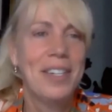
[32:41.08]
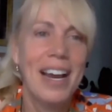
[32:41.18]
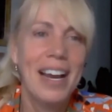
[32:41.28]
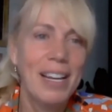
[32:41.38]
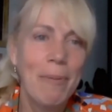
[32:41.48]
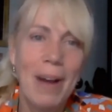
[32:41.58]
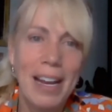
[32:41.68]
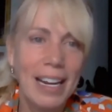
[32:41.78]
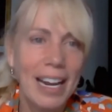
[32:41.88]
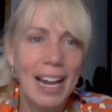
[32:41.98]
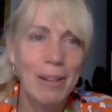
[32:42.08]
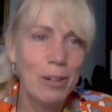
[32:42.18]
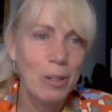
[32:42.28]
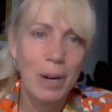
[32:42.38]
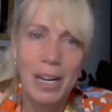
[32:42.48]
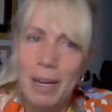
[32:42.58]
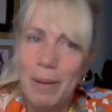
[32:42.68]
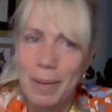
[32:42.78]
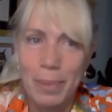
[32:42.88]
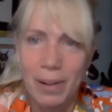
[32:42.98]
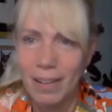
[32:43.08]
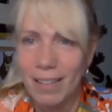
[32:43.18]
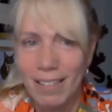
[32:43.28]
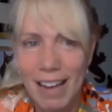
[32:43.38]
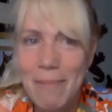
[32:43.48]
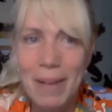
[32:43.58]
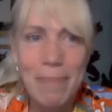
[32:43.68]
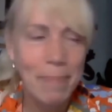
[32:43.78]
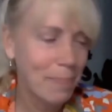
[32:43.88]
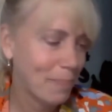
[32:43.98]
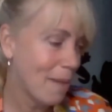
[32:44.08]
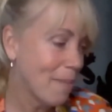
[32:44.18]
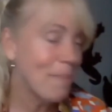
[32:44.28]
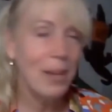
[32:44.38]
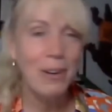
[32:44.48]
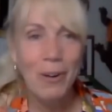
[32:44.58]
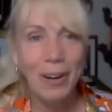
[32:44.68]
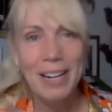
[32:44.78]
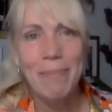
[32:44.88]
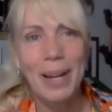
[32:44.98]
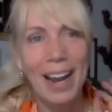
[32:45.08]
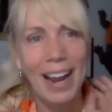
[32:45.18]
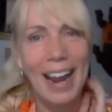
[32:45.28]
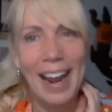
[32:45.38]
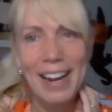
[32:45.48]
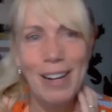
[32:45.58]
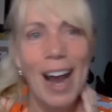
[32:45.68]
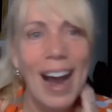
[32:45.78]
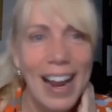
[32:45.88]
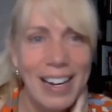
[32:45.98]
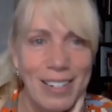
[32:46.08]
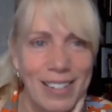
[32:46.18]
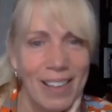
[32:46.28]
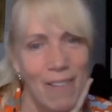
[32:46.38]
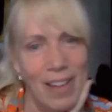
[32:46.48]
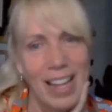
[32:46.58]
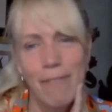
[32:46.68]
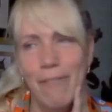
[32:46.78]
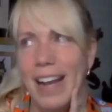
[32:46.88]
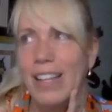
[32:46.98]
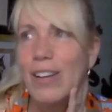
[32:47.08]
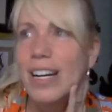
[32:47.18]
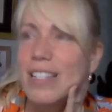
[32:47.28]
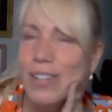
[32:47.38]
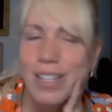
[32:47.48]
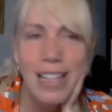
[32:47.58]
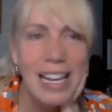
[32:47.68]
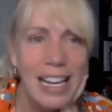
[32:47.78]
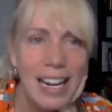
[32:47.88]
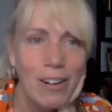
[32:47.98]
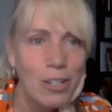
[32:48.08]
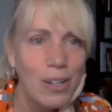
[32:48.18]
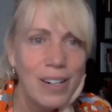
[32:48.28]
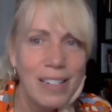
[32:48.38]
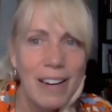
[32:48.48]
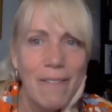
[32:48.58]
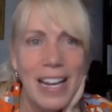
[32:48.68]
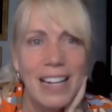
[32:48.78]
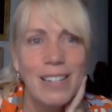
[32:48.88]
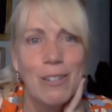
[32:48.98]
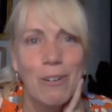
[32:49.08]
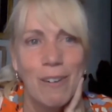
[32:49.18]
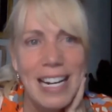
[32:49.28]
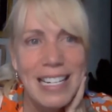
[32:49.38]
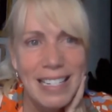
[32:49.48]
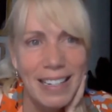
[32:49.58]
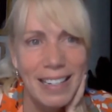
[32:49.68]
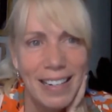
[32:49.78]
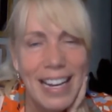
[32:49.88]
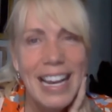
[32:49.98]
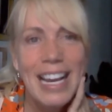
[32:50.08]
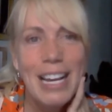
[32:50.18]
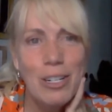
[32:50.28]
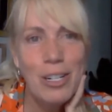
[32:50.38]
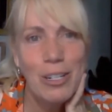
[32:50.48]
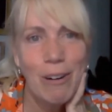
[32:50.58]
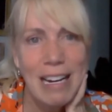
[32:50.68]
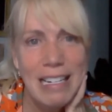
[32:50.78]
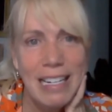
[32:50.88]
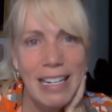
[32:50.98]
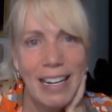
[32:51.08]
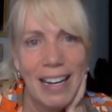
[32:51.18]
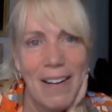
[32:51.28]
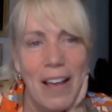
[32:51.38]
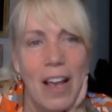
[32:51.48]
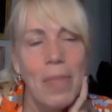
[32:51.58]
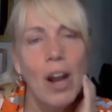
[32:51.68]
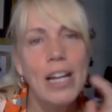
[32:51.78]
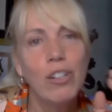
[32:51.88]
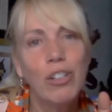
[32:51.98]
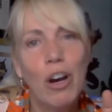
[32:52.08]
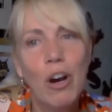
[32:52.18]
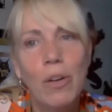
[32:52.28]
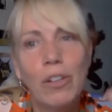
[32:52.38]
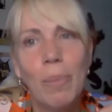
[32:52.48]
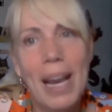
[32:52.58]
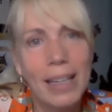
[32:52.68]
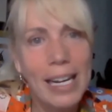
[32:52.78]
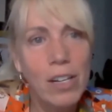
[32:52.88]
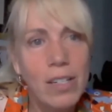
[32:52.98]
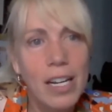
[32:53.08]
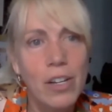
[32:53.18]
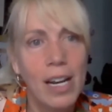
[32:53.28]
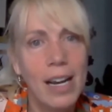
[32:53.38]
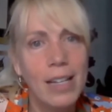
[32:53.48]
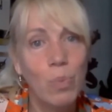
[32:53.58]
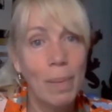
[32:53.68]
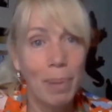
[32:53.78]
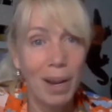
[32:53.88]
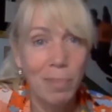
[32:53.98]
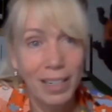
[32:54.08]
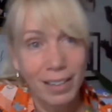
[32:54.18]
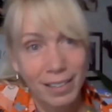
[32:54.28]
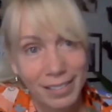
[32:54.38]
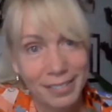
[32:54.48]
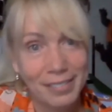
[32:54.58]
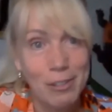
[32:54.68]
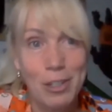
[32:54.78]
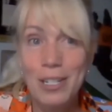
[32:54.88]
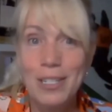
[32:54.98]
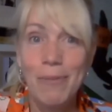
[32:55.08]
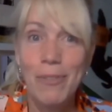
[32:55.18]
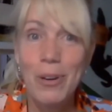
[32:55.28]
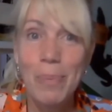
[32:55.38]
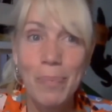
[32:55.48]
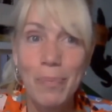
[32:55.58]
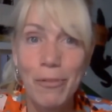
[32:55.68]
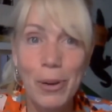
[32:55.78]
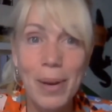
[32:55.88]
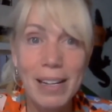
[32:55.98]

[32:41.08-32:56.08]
I can hang with those marketing people. It might be annoying, but I just love it. And the fact that you guys are thinking out 2 years in advance is crazy. It's just crazy. Yeah. All right. So Matt, like you said, you guys went public just a few weeks